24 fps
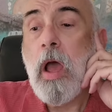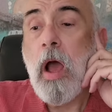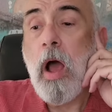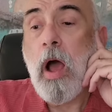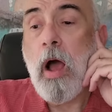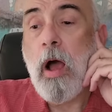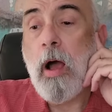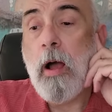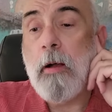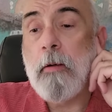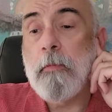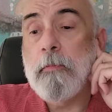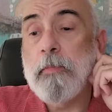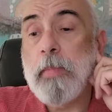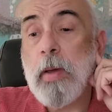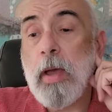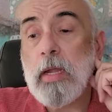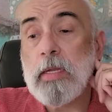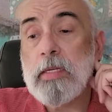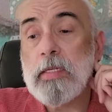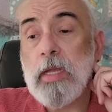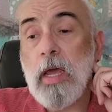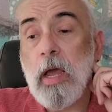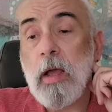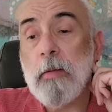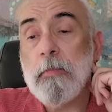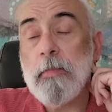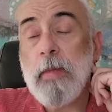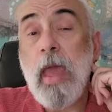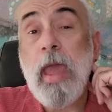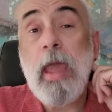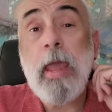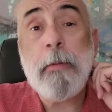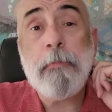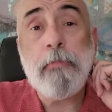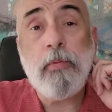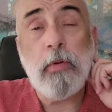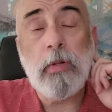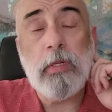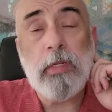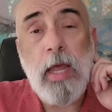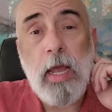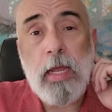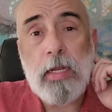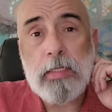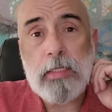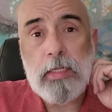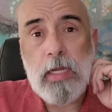Uh, but um, April
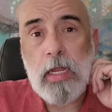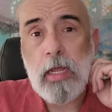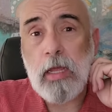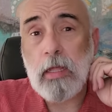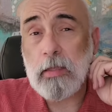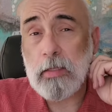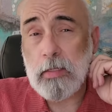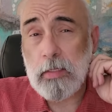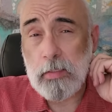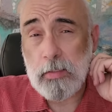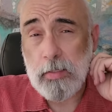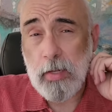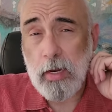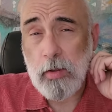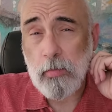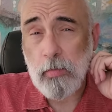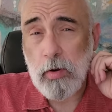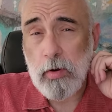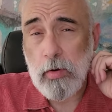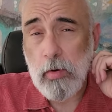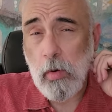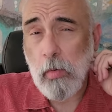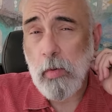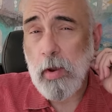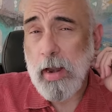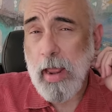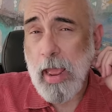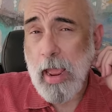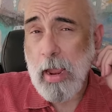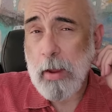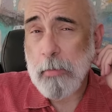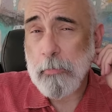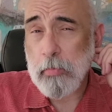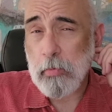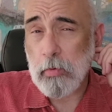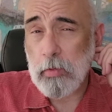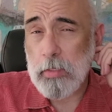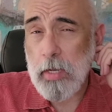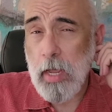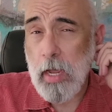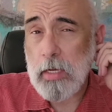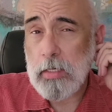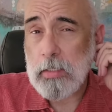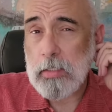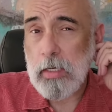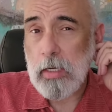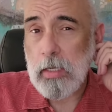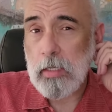19th. Does anyone know what April
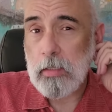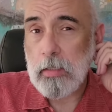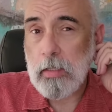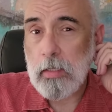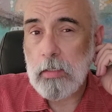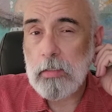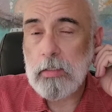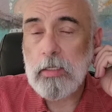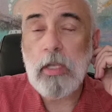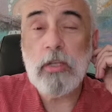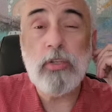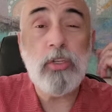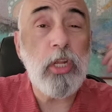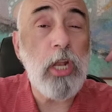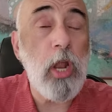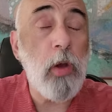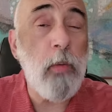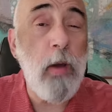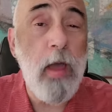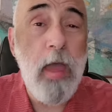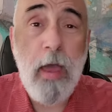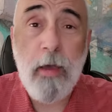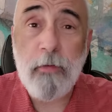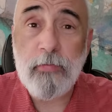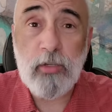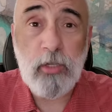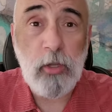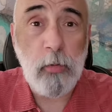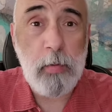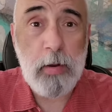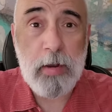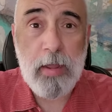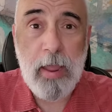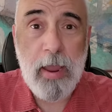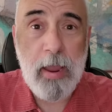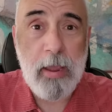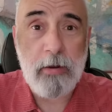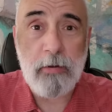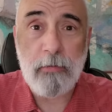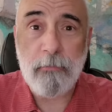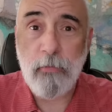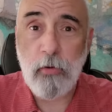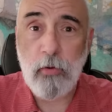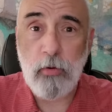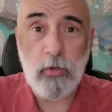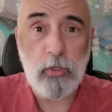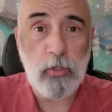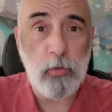19th is? Because you know I have so many
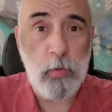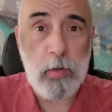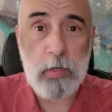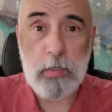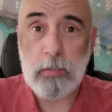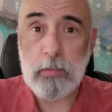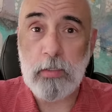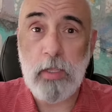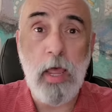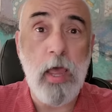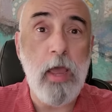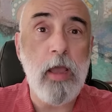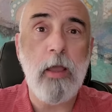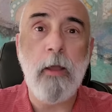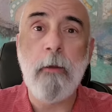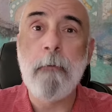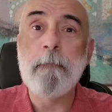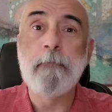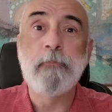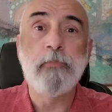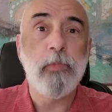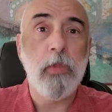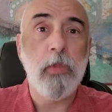anniversaries. Like